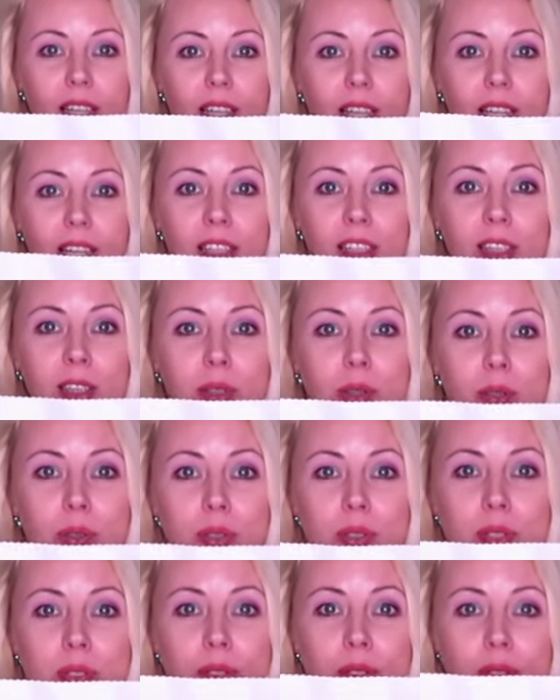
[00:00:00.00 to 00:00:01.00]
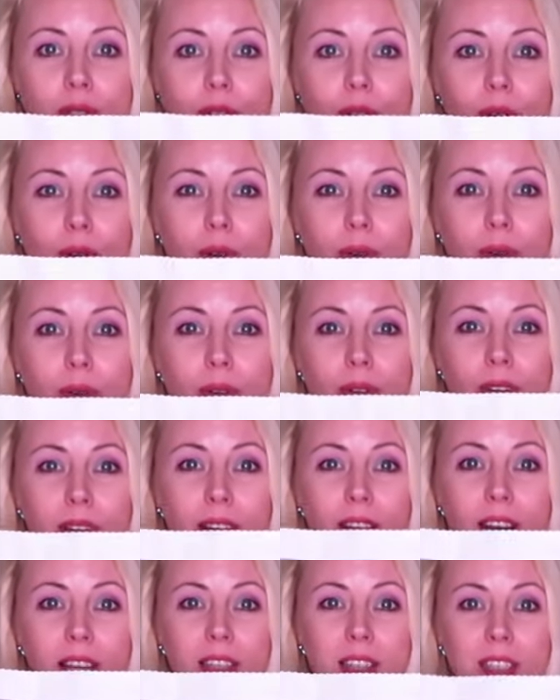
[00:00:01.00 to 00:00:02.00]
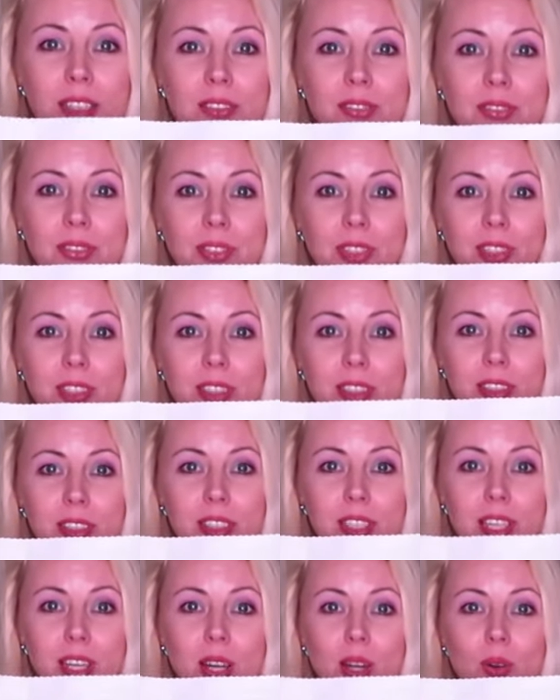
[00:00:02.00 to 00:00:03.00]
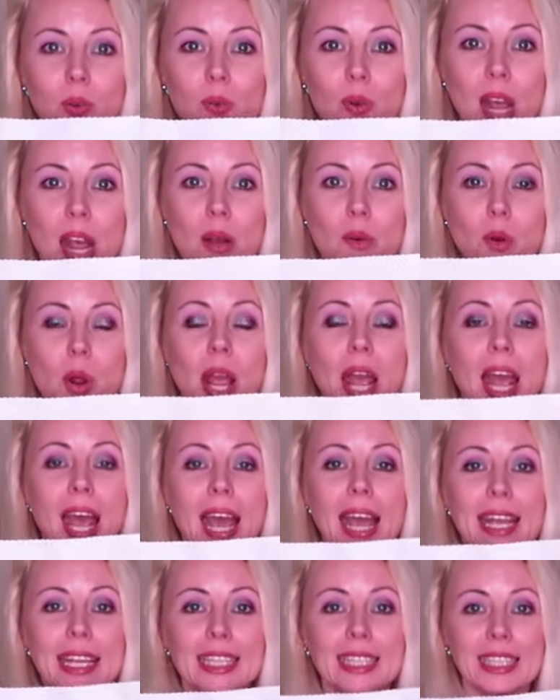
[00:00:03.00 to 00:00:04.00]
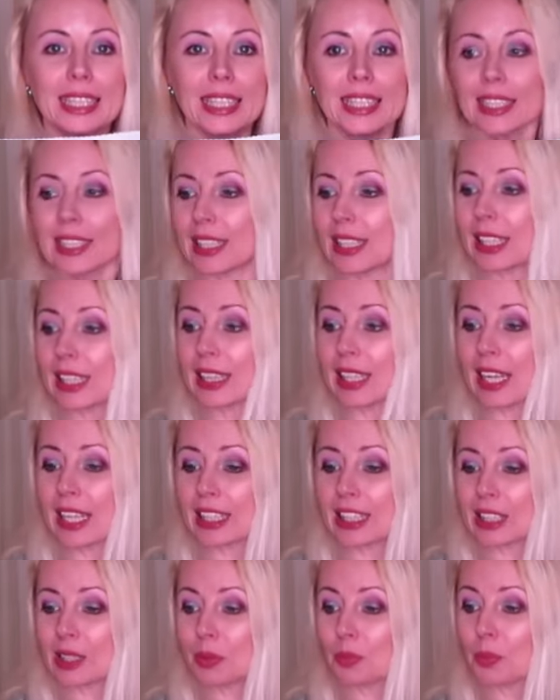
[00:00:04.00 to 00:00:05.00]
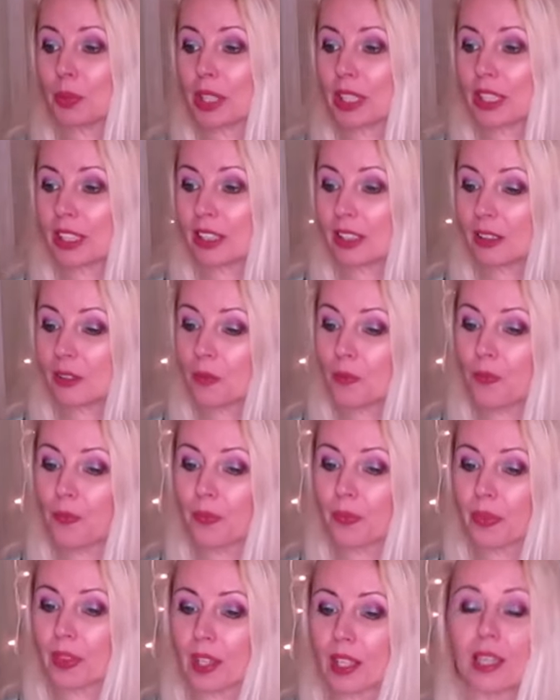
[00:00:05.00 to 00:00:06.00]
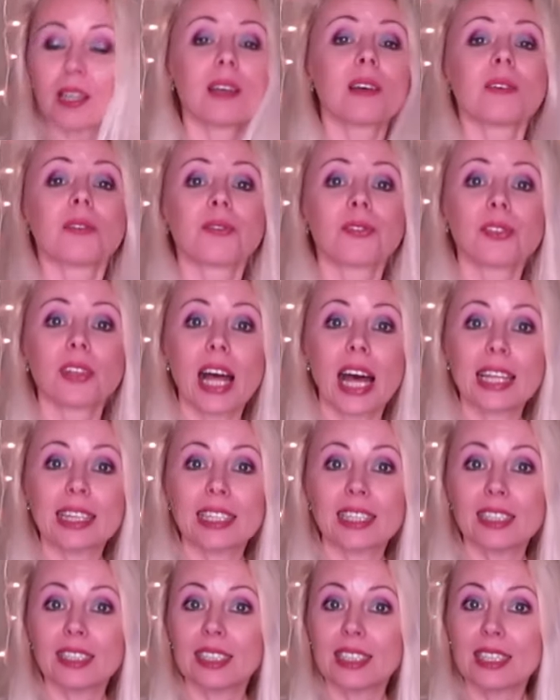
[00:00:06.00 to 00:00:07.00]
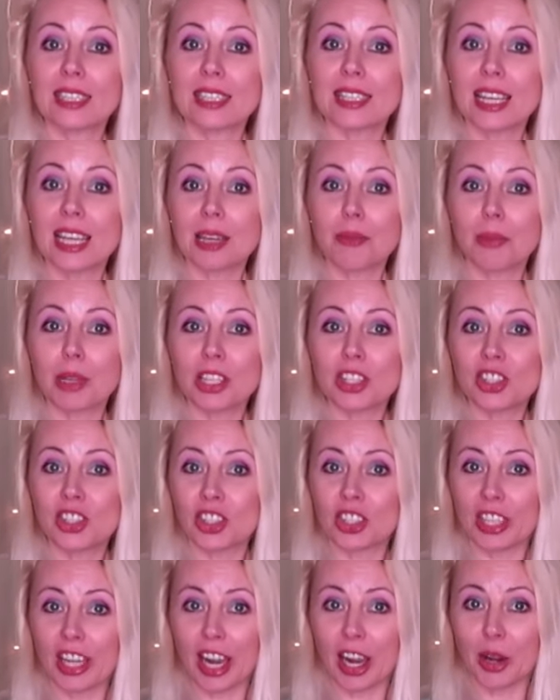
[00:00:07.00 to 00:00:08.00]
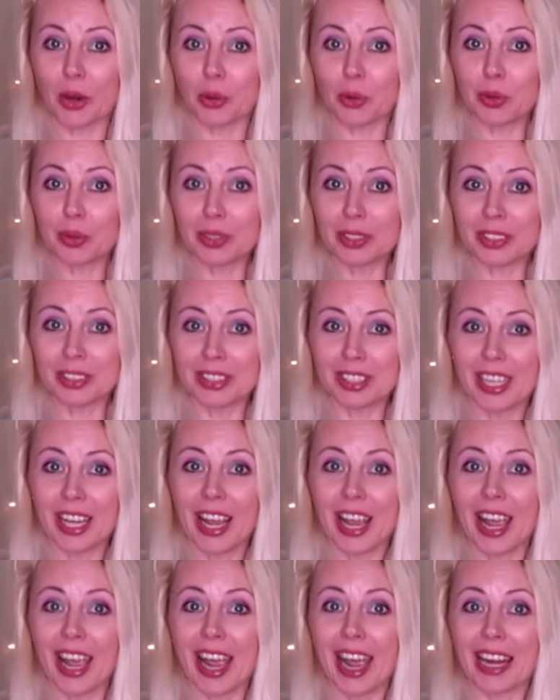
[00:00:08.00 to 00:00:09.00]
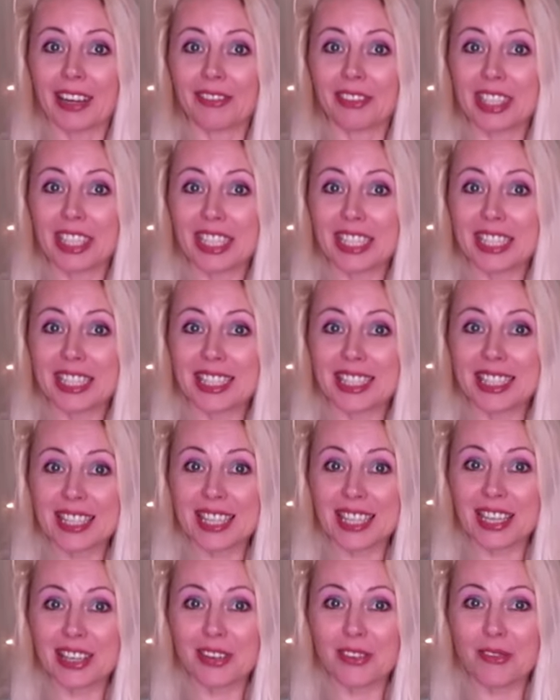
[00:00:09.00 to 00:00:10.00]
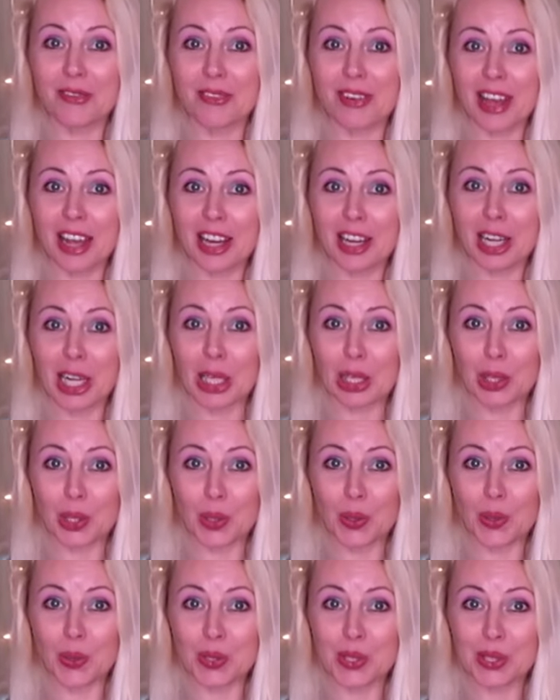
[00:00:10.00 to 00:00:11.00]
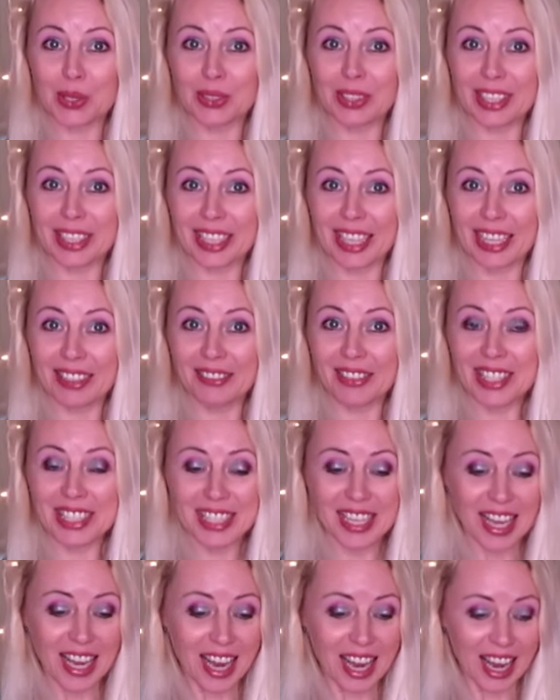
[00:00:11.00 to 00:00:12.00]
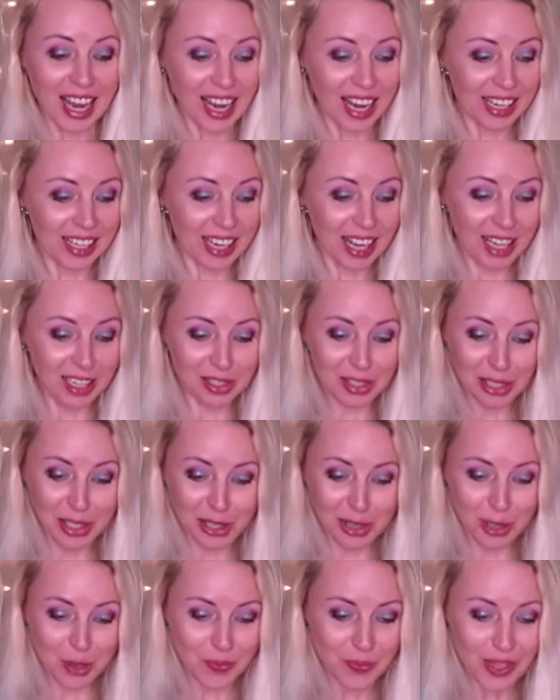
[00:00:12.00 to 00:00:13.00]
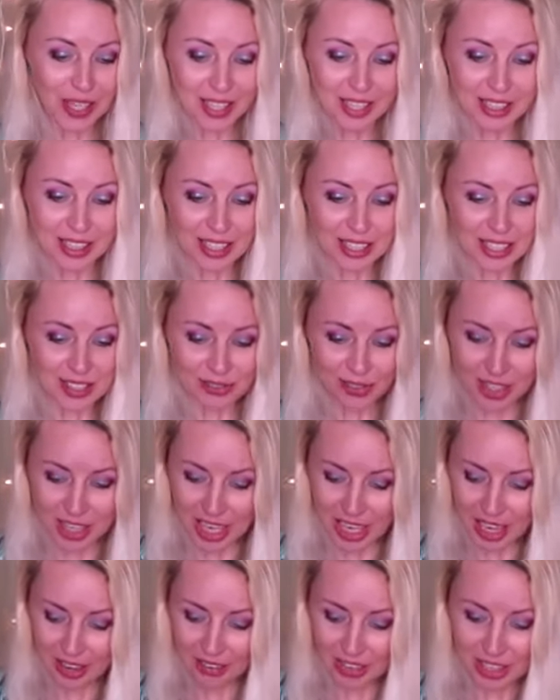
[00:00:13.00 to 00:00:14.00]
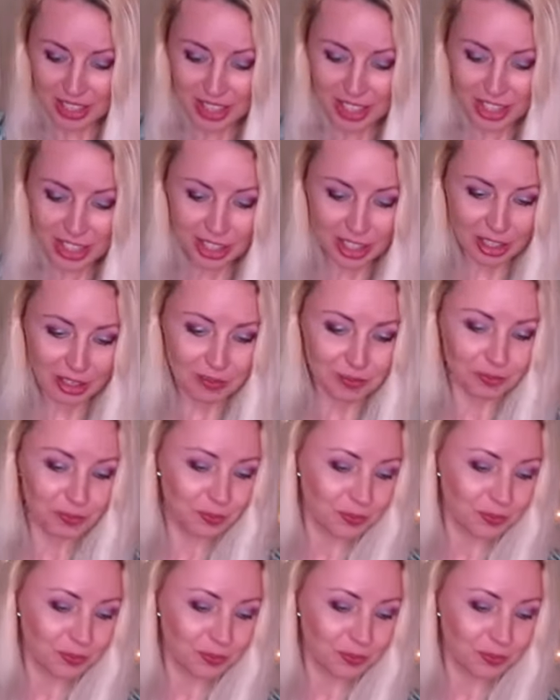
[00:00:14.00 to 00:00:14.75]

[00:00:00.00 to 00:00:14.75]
and looks so colorful wow I think let me flatten this image down and we can see very close to the canvas and also there's we have in here